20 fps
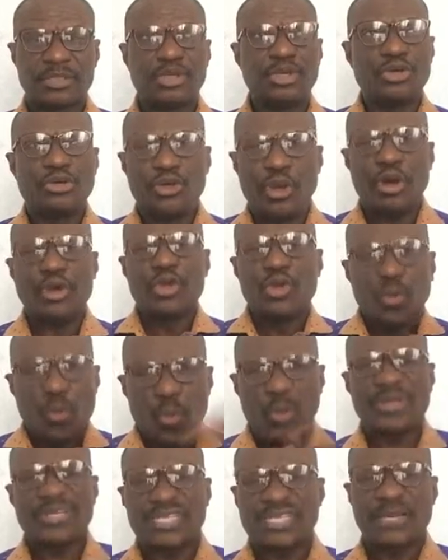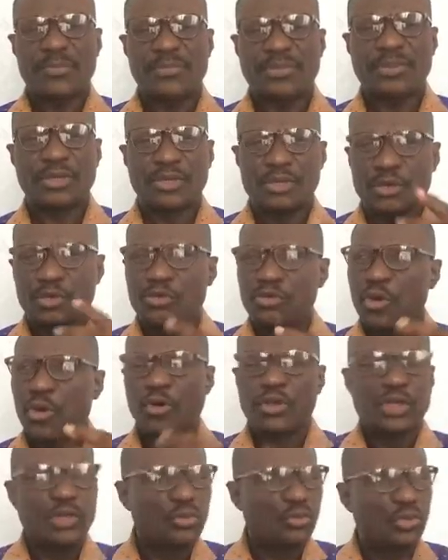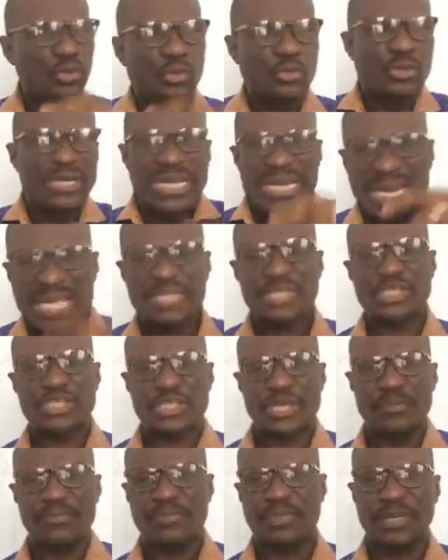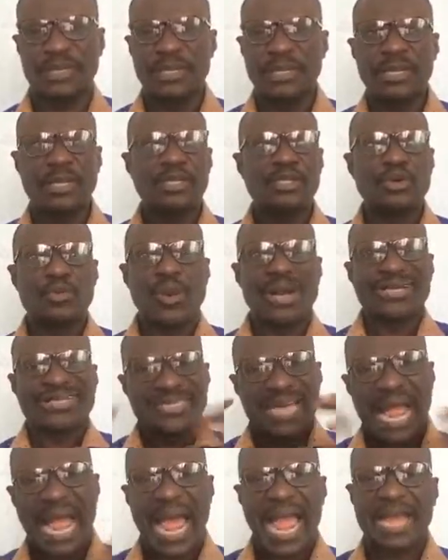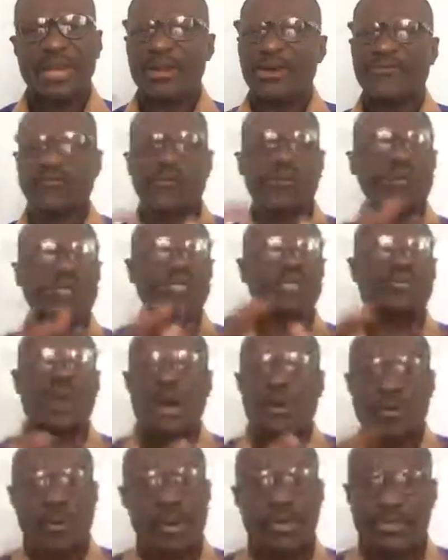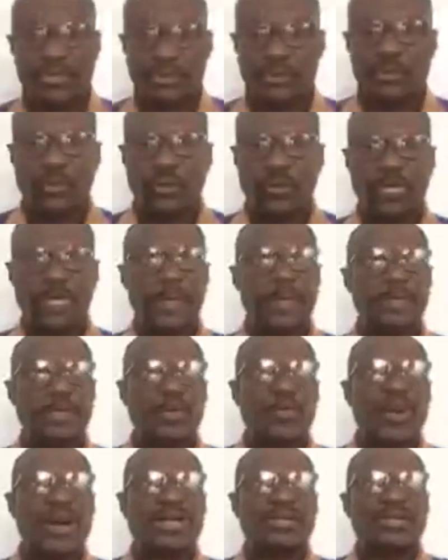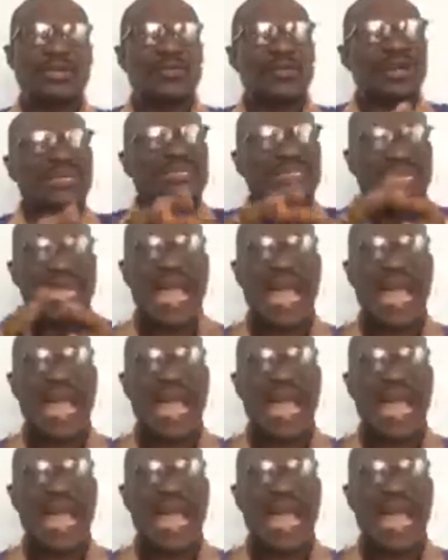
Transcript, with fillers: You know you want something. You know you, you need something. You are tired of what you are going through. You are, you are